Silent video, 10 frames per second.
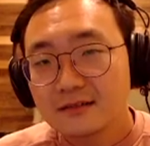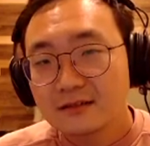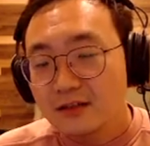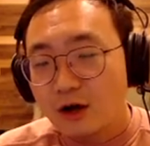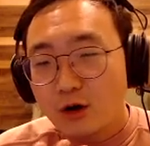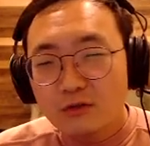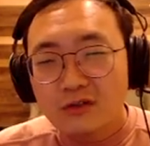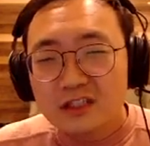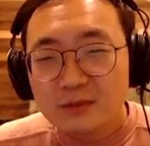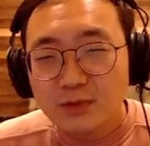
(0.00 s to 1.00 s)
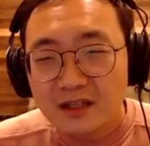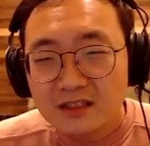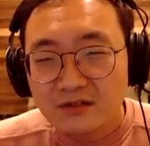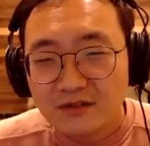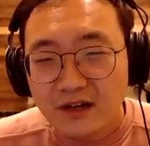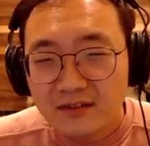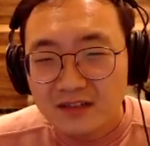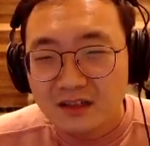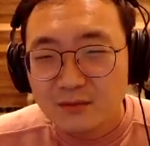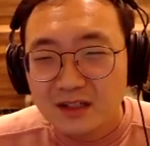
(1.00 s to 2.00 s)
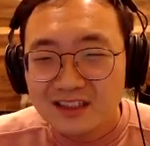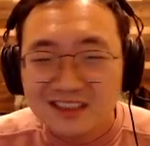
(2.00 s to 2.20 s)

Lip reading: No response for 5-10 minutes,